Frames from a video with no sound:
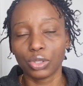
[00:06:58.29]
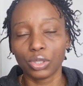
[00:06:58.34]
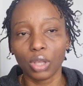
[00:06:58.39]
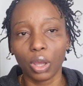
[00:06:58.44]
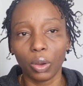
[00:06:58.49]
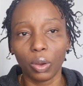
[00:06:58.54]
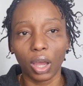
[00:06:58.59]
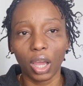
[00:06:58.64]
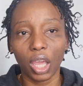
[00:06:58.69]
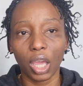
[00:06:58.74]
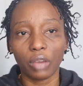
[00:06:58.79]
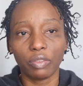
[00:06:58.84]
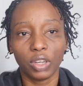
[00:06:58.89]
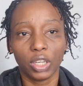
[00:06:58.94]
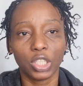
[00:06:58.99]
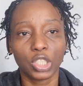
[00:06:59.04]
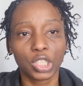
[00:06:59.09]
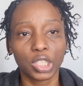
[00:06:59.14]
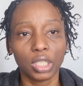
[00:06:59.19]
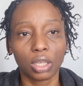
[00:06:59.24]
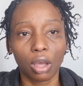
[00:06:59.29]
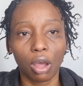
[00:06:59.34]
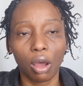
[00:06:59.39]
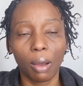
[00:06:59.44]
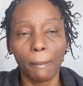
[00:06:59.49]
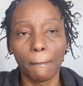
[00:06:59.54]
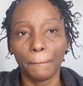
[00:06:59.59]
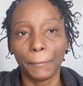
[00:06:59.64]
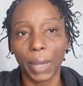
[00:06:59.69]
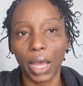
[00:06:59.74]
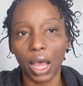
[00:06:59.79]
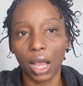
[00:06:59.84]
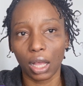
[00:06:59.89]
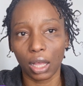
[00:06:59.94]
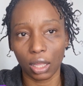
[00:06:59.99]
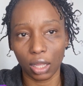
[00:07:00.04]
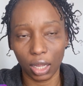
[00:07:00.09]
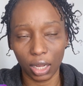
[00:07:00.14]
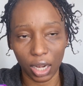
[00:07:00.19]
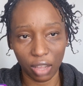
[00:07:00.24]
so I have literally come back
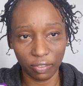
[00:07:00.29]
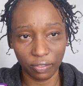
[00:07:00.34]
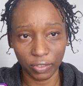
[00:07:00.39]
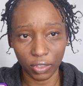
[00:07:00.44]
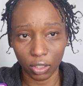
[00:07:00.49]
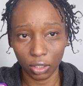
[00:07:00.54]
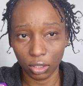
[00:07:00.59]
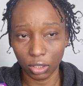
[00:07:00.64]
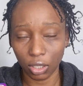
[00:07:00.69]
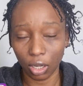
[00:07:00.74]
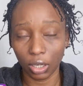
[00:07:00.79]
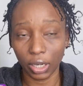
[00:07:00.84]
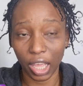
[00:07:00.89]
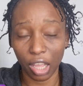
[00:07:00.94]
and I've done